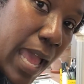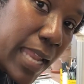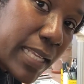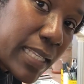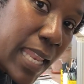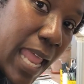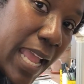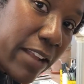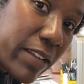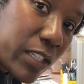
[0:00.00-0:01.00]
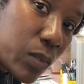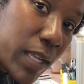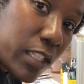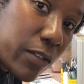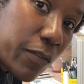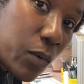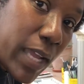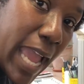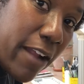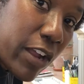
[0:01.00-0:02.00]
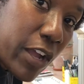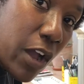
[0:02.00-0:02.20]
and it's layering 24 karat